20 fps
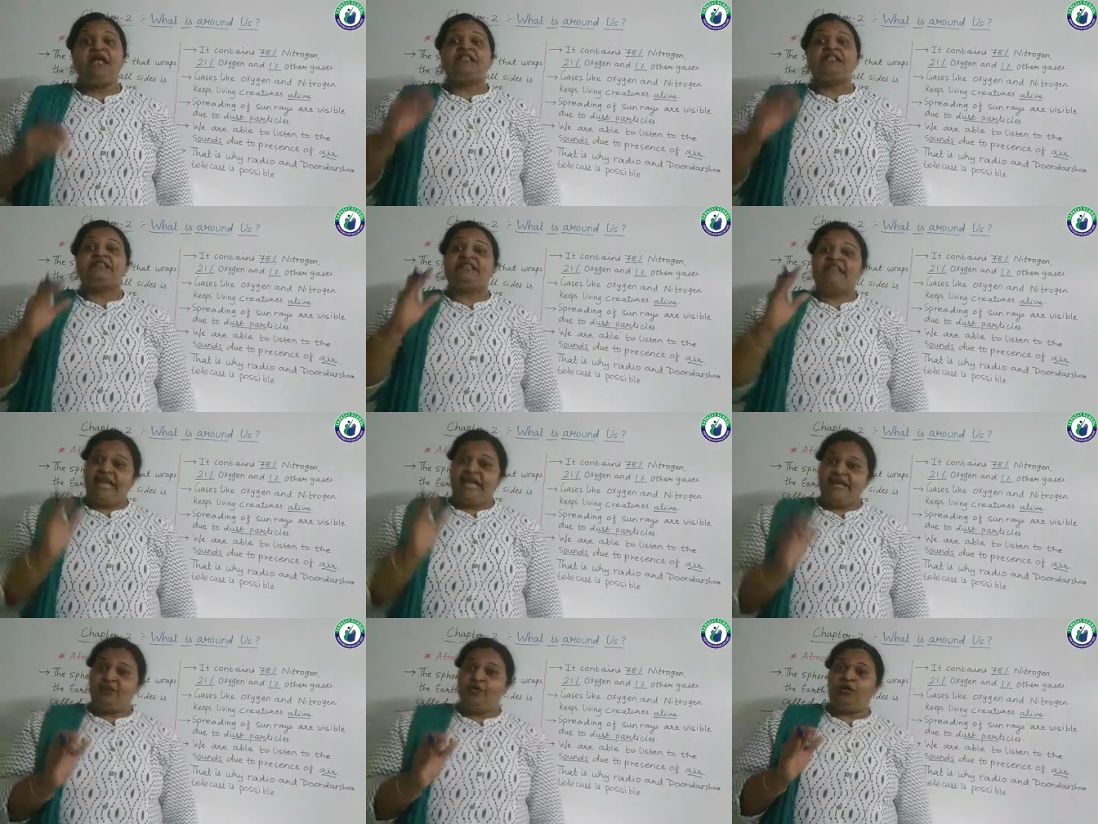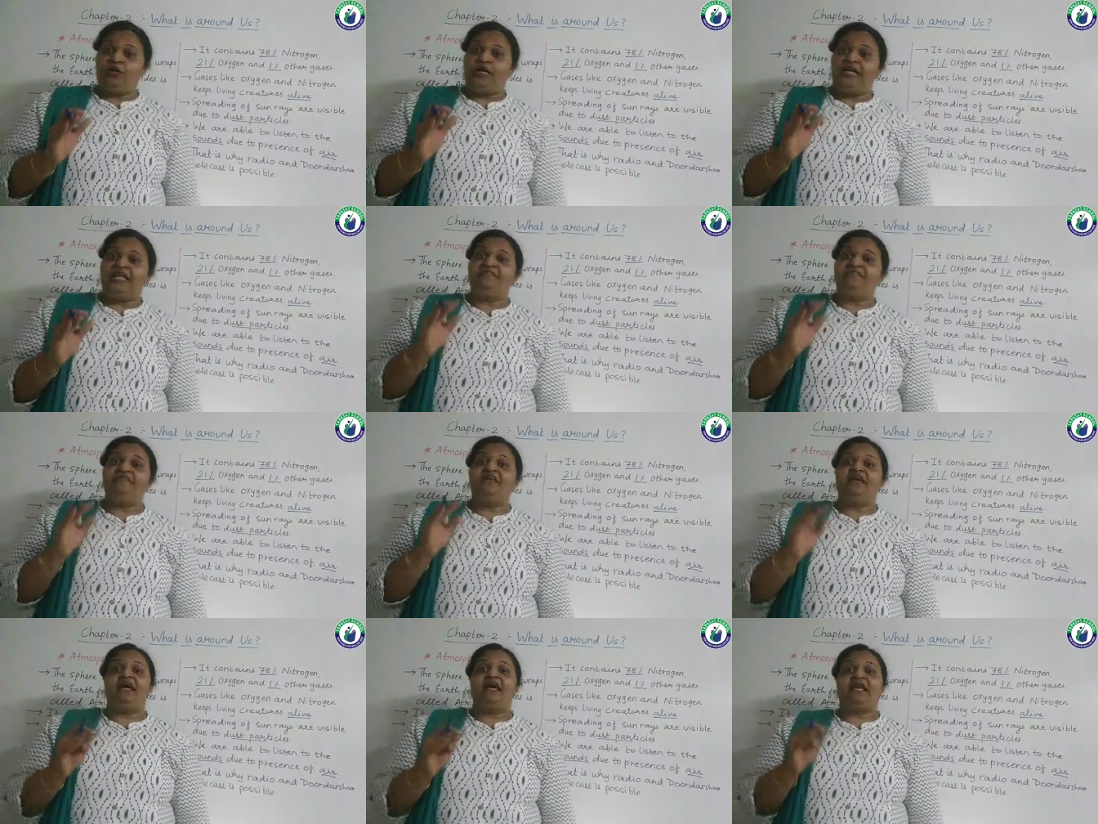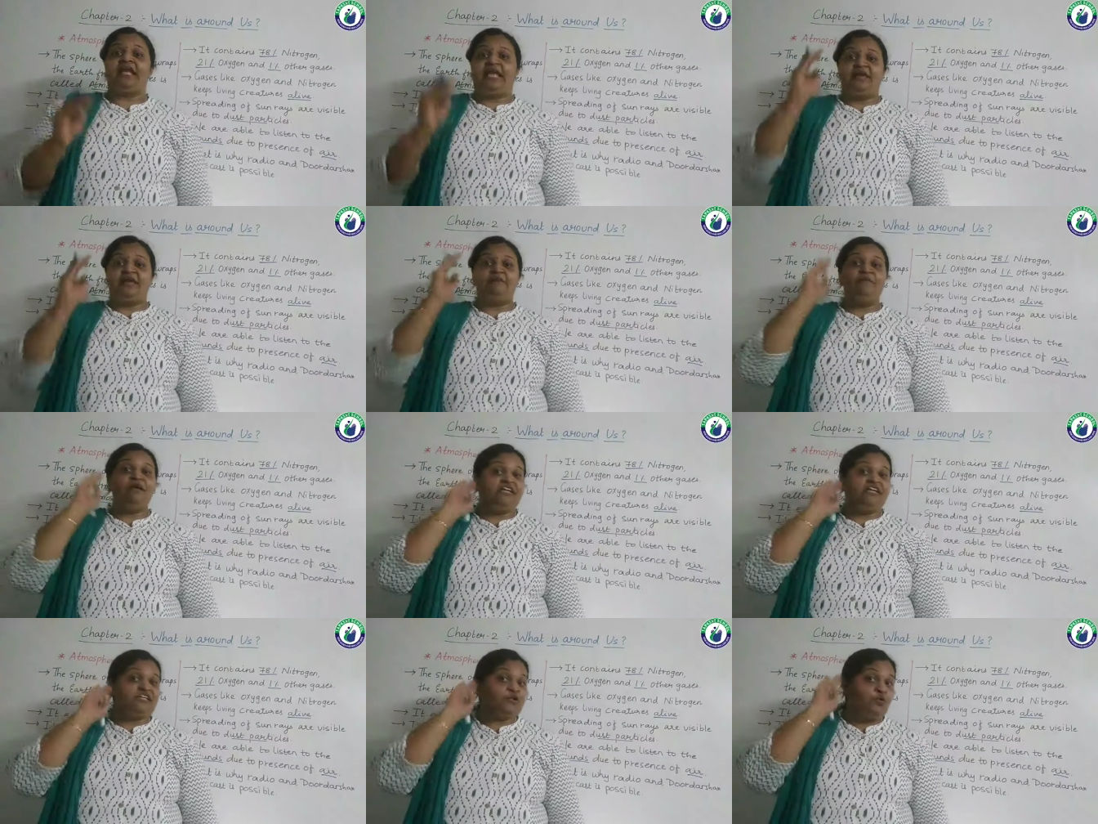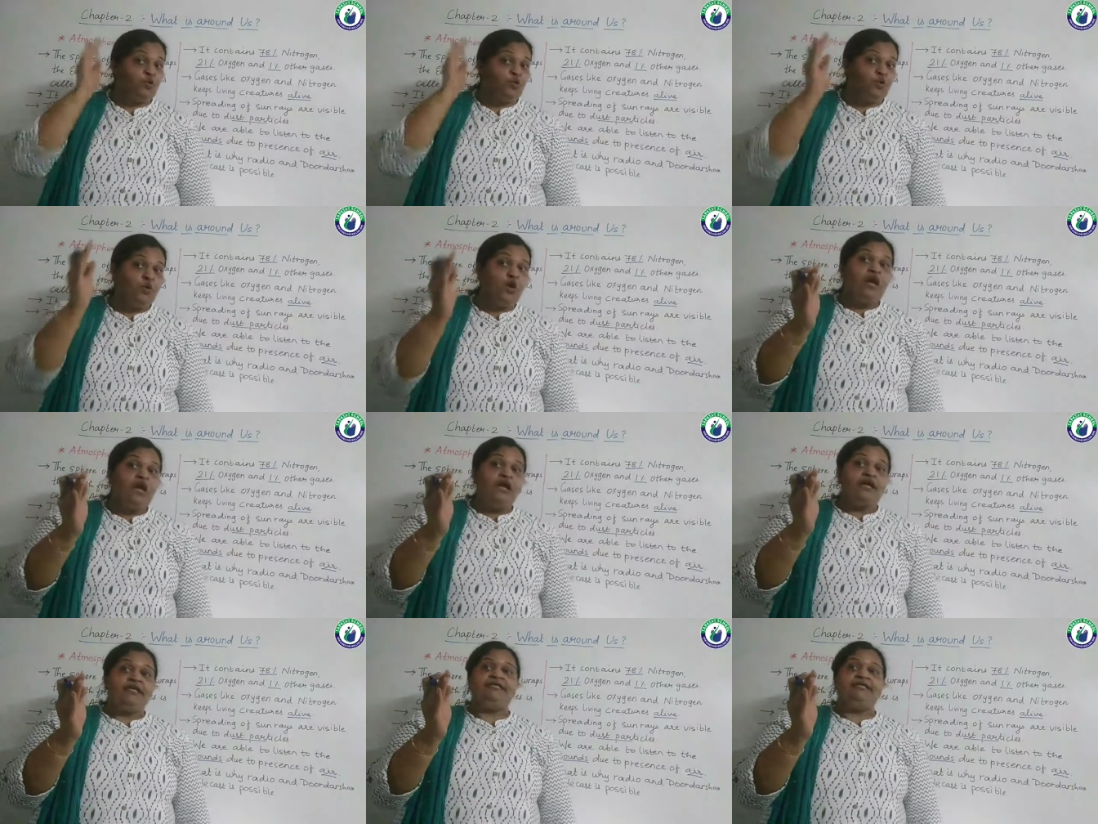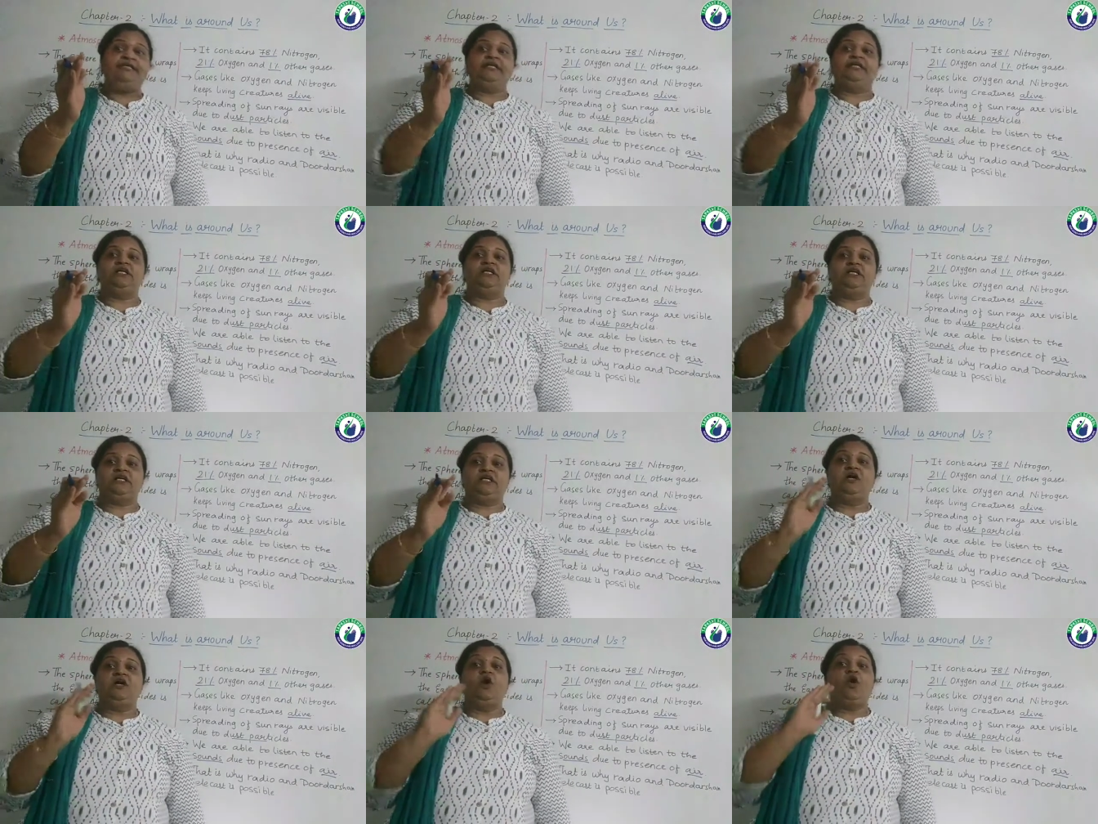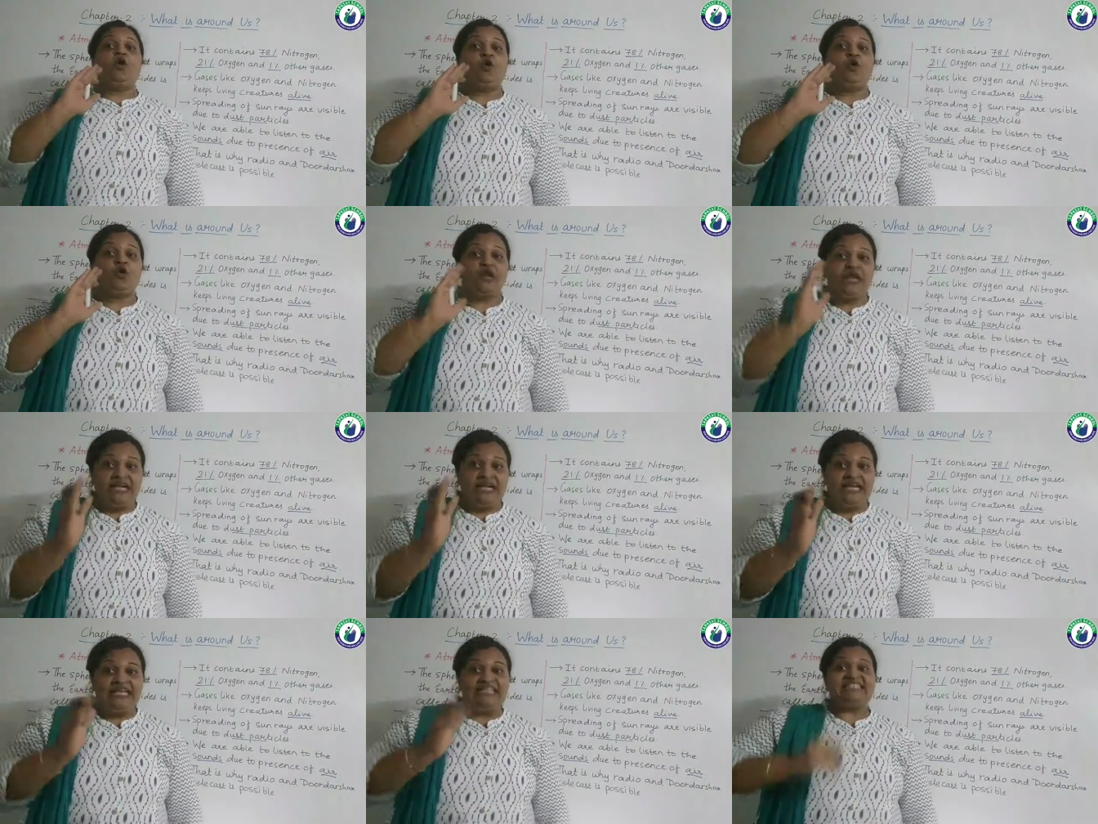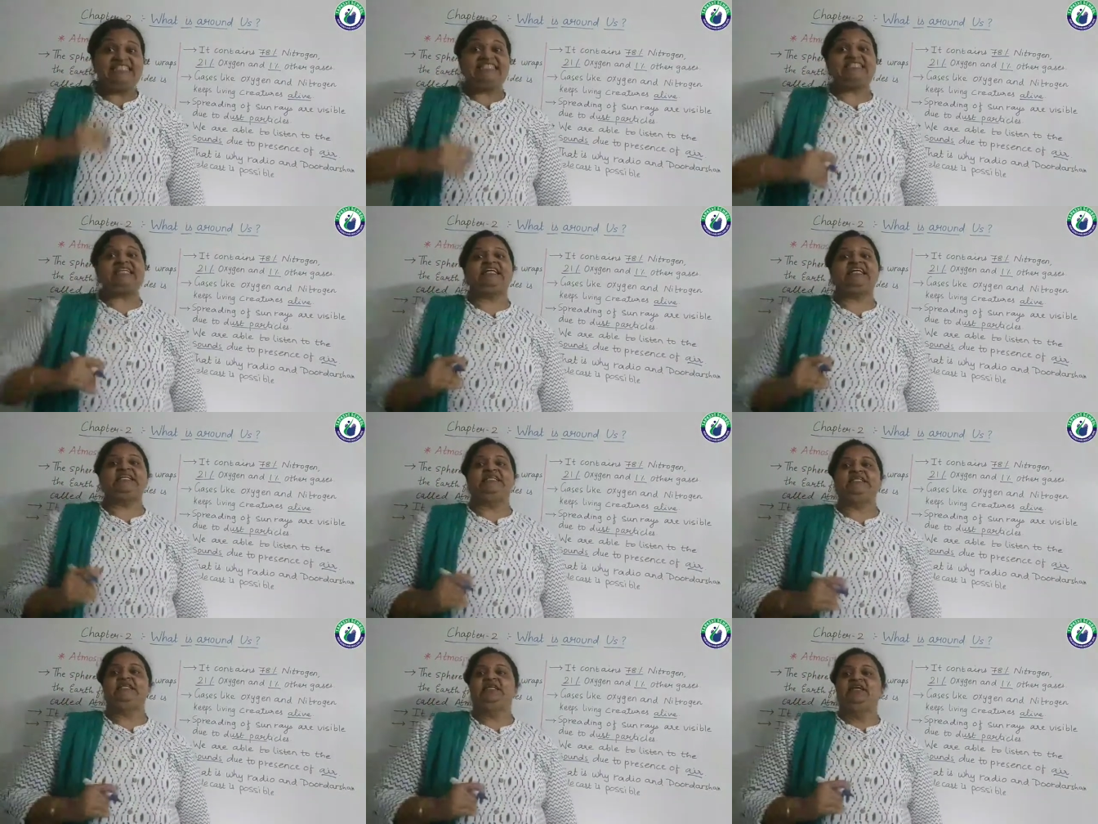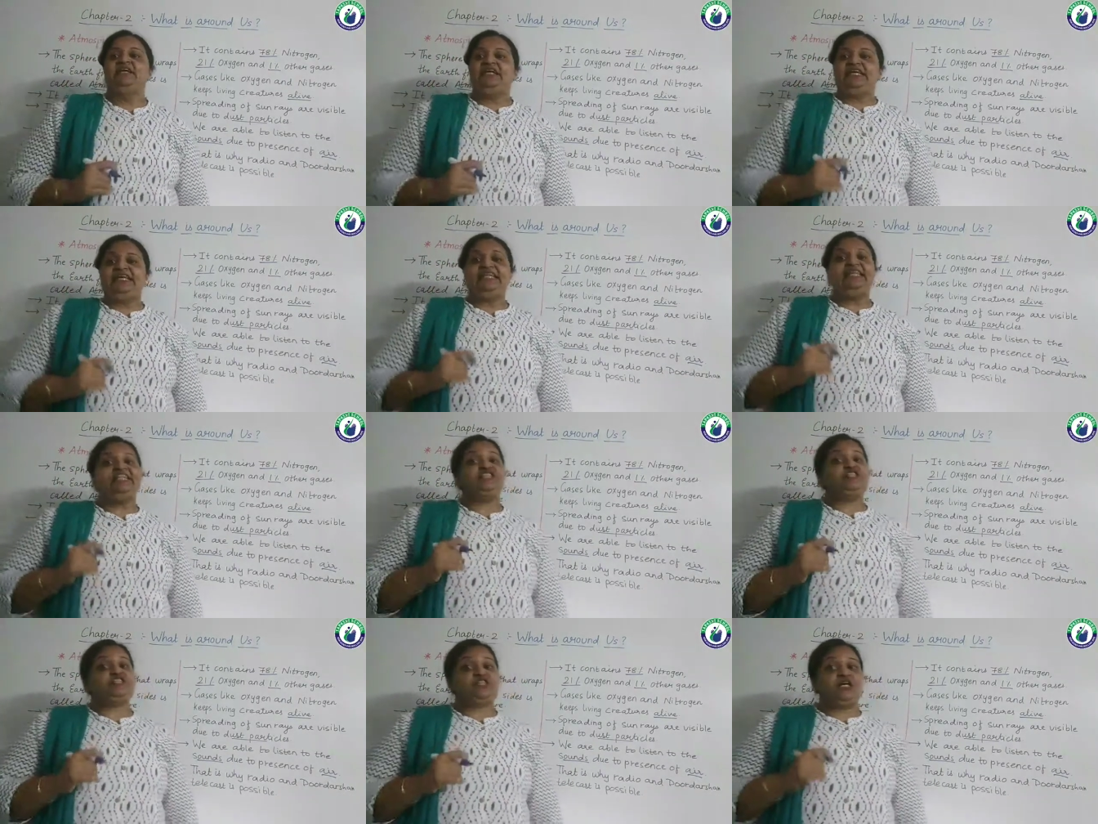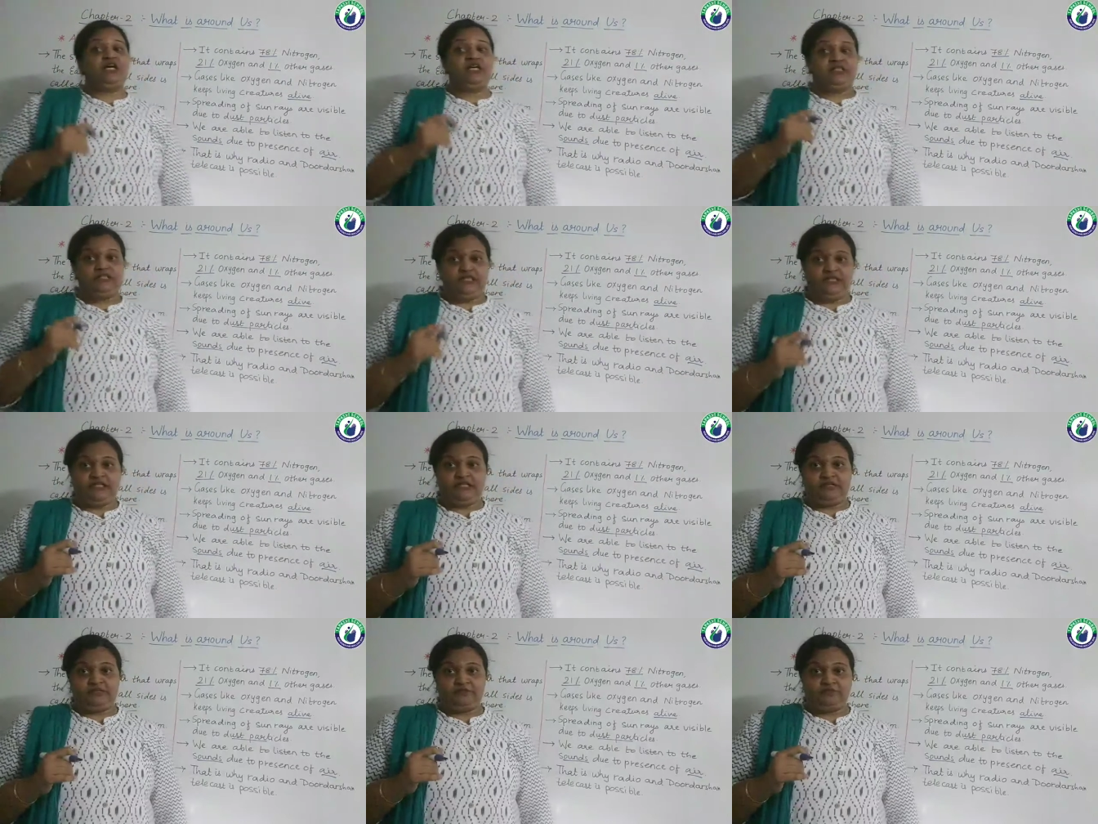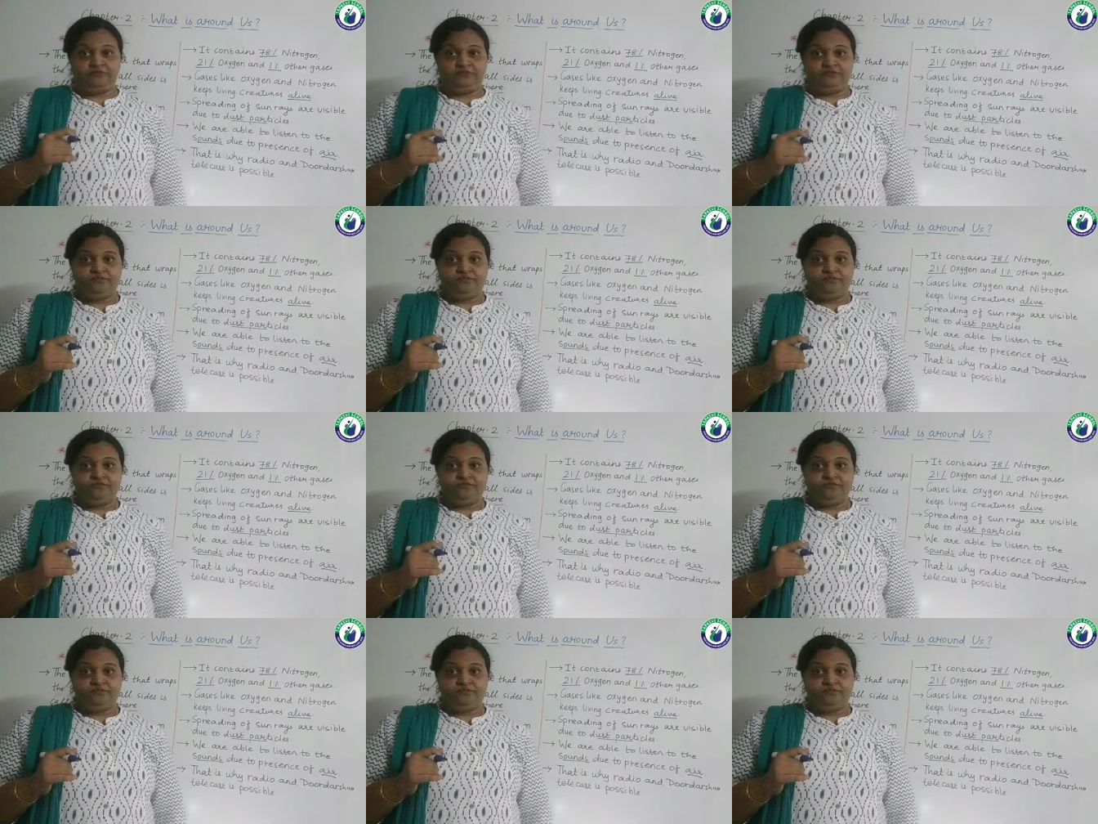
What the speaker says: Then only we are able to hear or listen each other.